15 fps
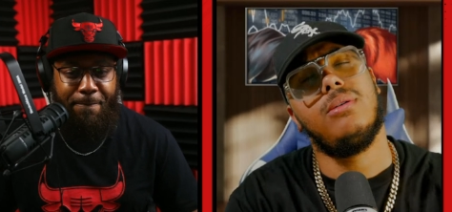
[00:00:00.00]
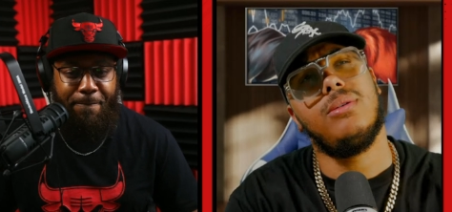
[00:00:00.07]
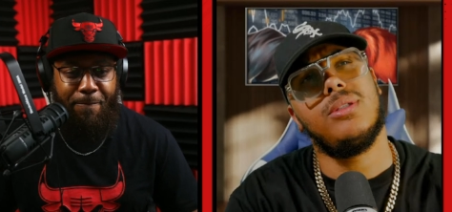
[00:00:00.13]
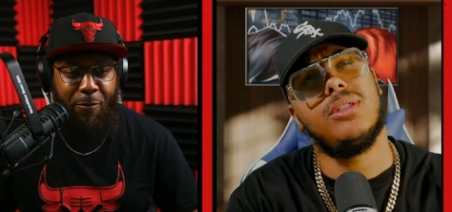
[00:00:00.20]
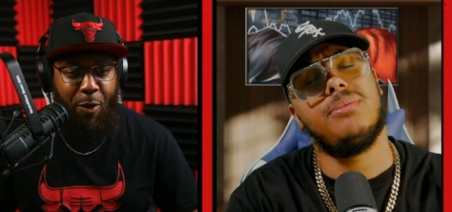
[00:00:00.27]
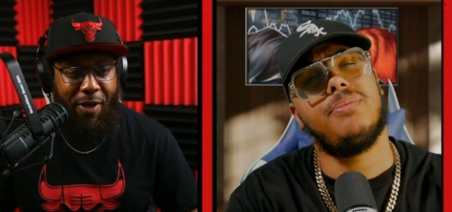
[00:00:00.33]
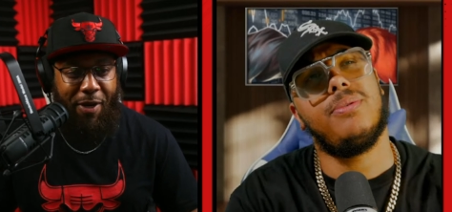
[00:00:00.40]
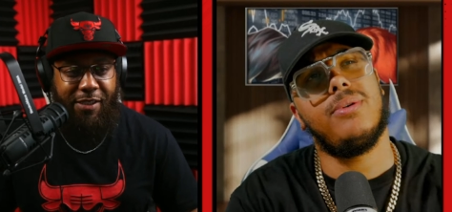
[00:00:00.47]

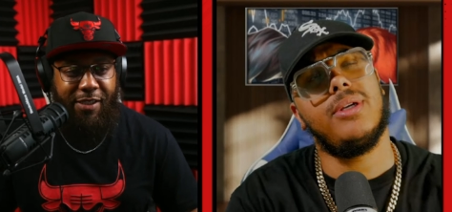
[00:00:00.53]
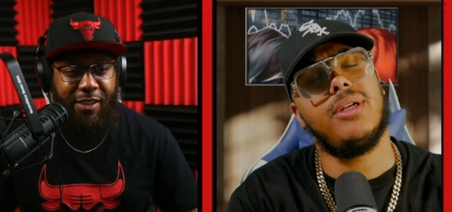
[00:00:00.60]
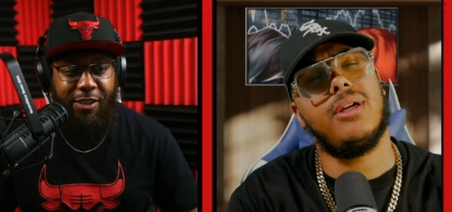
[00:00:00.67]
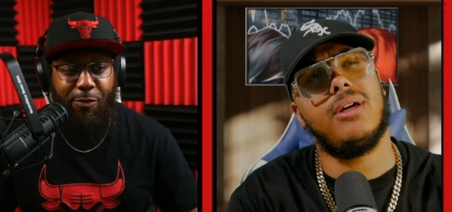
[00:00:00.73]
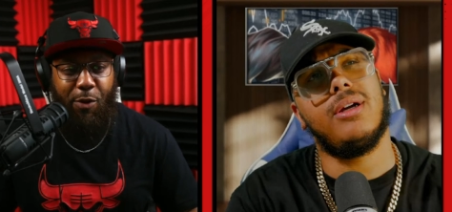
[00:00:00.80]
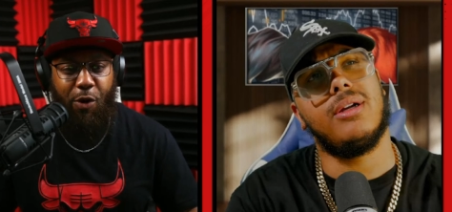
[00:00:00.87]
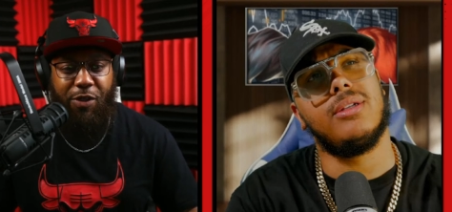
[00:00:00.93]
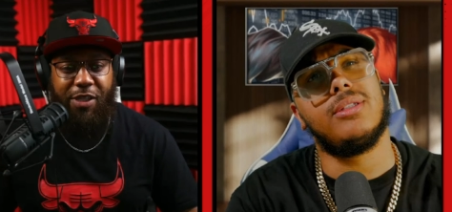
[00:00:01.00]
Speaker 1: But system
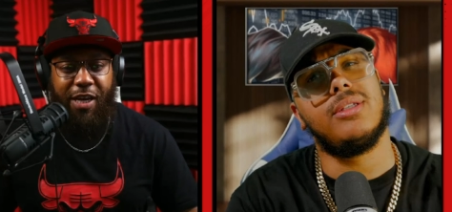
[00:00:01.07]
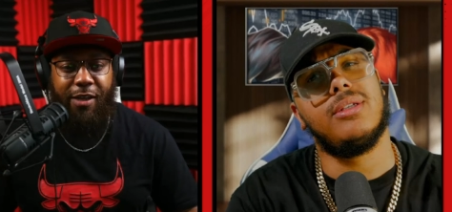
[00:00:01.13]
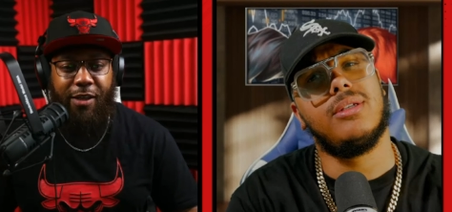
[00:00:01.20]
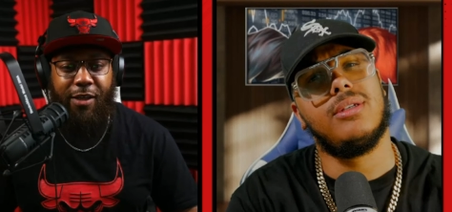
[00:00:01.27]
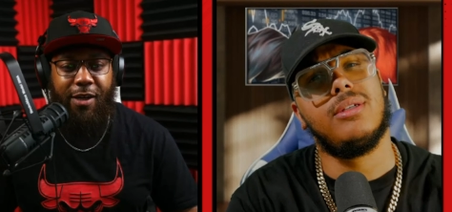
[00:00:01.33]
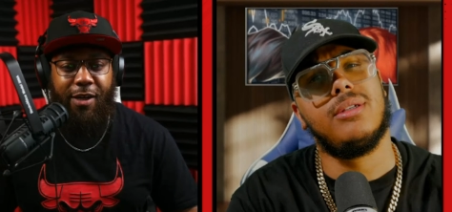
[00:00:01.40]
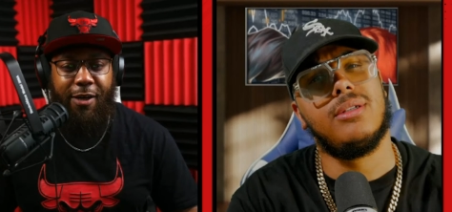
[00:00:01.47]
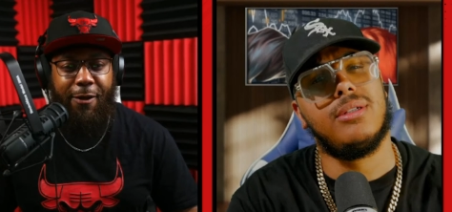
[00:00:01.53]
always kind of look
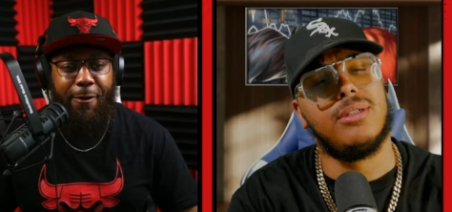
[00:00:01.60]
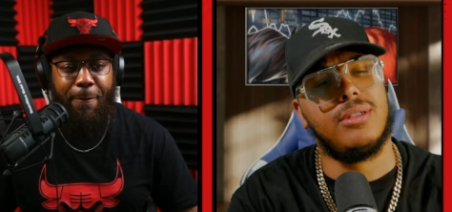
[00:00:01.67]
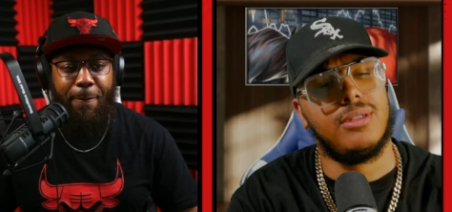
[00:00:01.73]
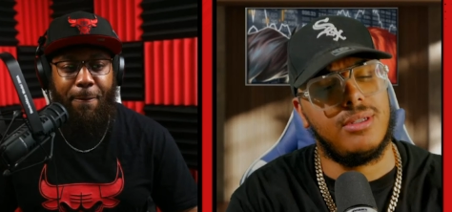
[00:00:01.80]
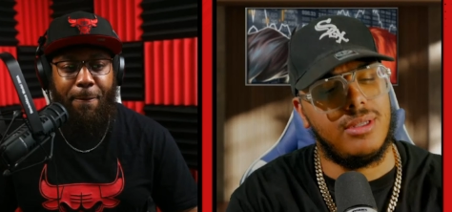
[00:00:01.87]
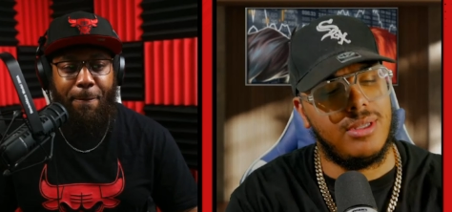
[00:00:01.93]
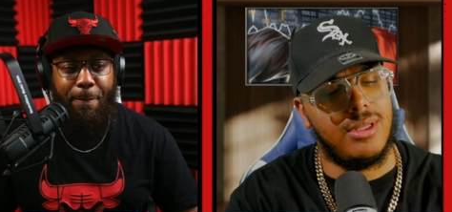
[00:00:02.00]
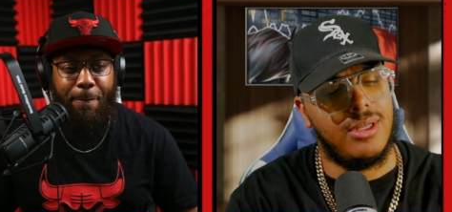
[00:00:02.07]
good.
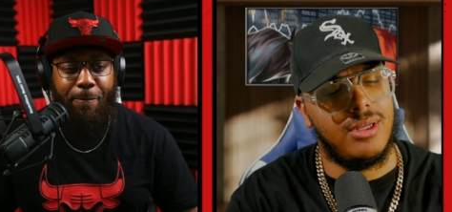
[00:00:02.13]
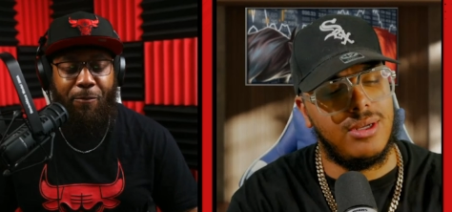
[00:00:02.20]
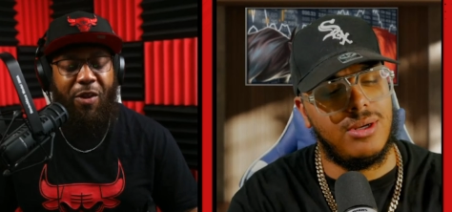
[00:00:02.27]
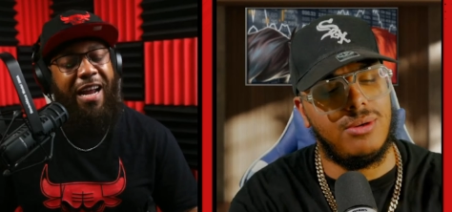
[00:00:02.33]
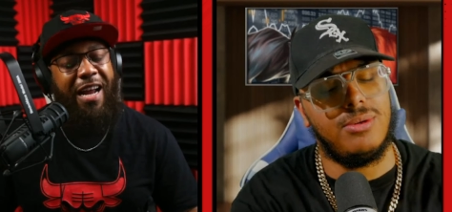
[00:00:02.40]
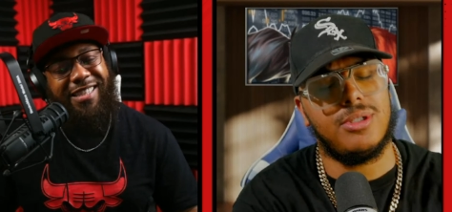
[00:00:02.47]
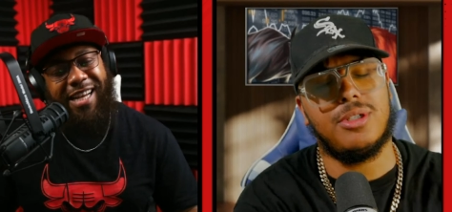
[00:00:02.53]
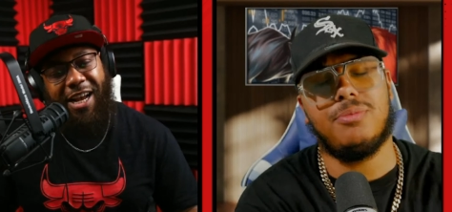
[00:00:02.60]

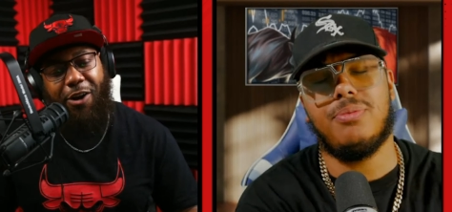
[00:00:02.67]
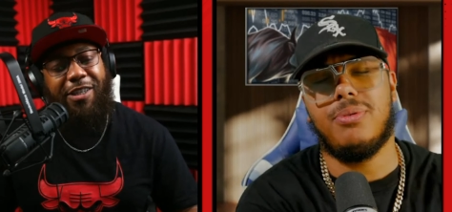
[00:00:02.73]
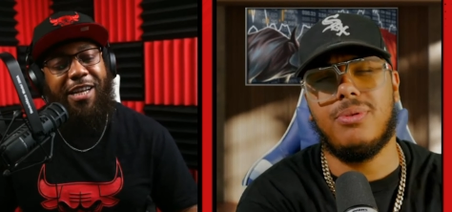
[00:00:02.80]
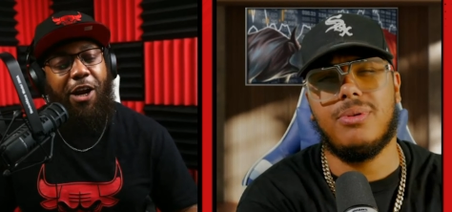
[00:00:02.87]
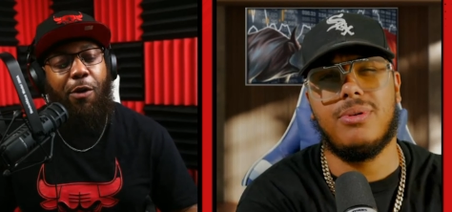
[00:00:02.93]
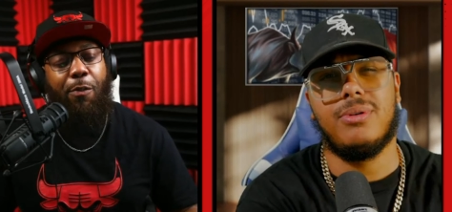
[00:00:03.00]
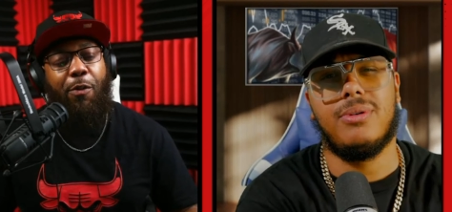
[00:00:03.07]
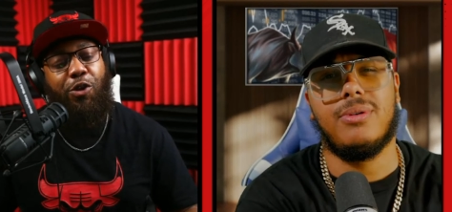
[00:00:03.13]
Not ter-
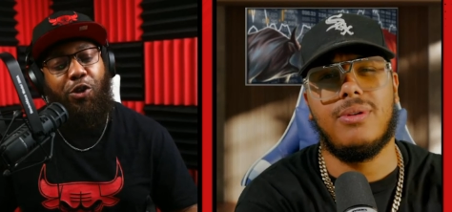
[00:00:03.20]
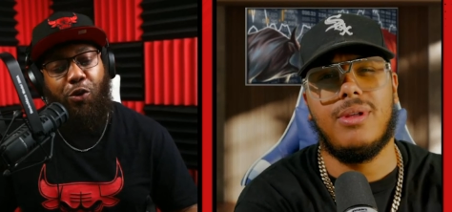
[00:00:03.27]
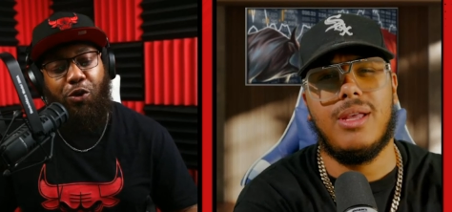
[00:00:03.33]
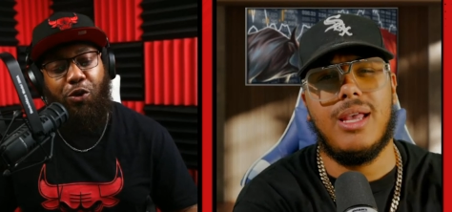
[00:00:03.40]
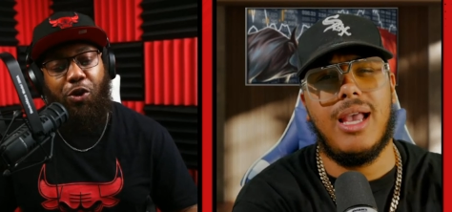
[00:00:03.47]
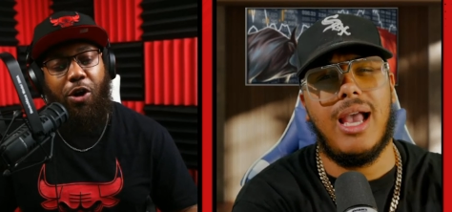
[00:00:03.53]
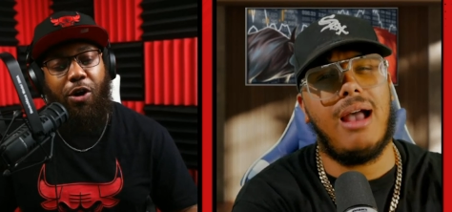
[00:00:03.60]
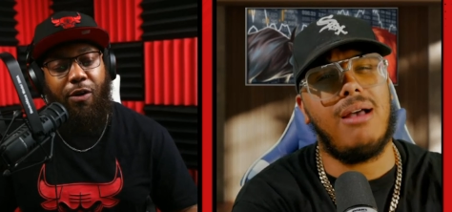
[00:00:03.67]
terrible's too
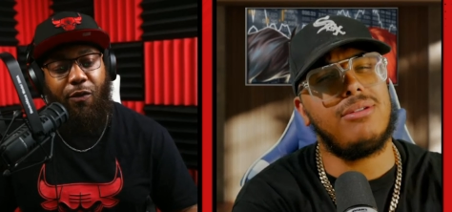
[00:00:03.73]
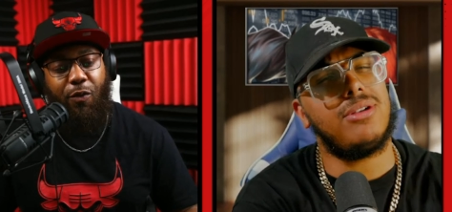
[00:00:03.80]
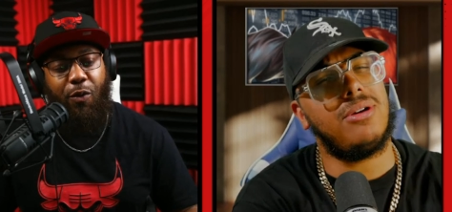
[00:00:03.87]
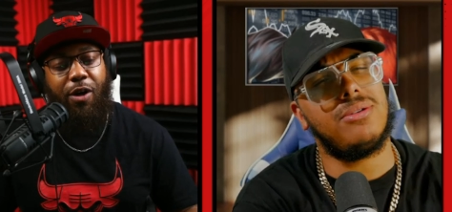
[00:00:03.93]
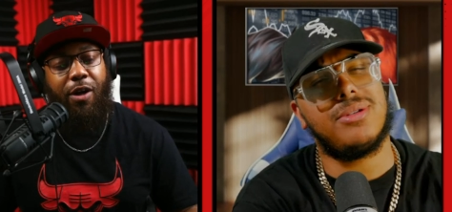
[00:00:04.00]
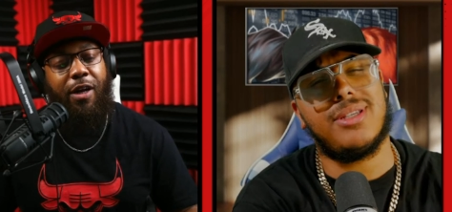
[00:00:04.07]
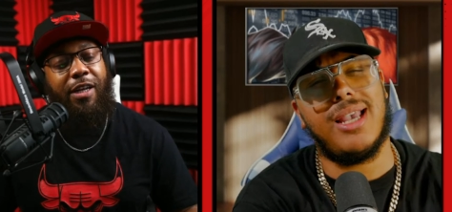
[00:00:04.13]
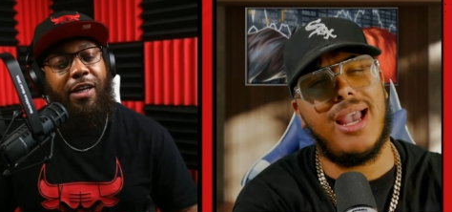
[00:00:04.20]
strong. I was gonna
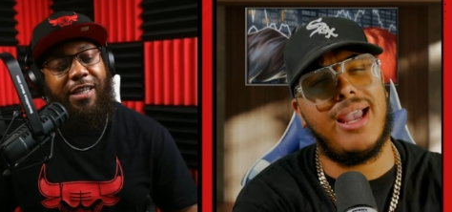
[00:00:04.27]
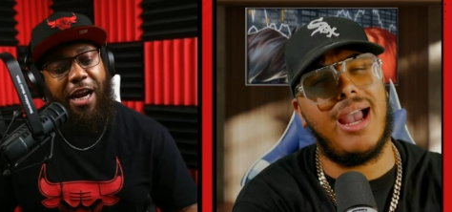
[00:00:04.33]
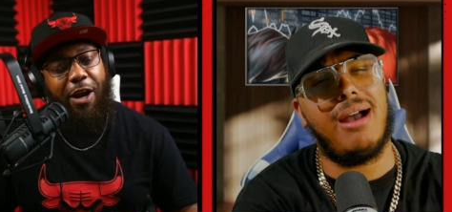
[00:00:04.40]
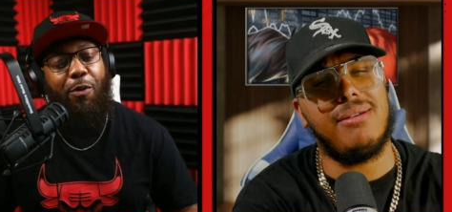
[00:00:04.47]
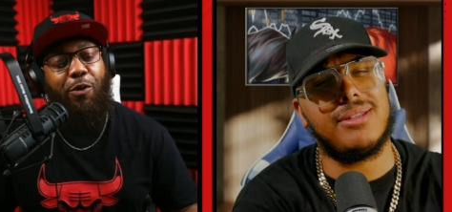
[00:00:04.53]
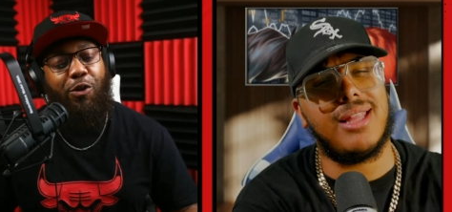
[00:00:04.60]
say, terrible's I was